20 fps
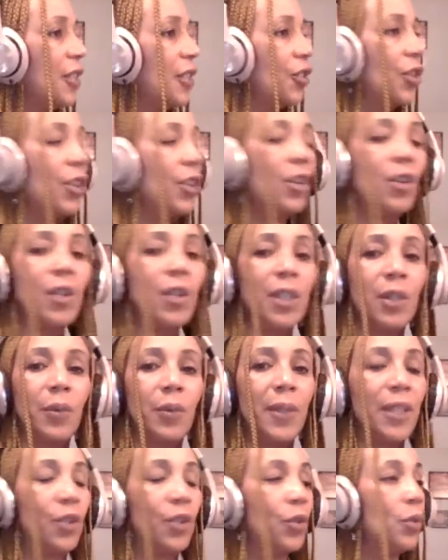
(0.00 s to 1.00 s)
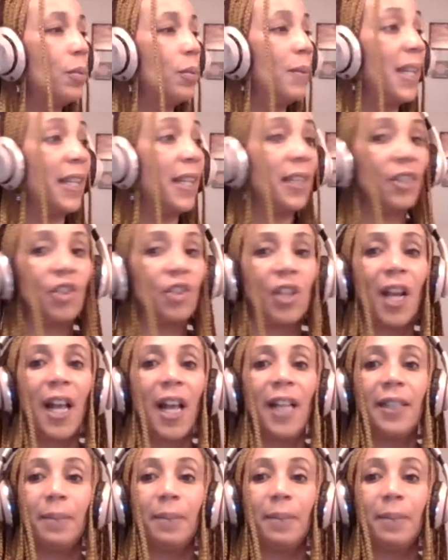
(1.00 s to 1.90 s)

you're going to assume that a child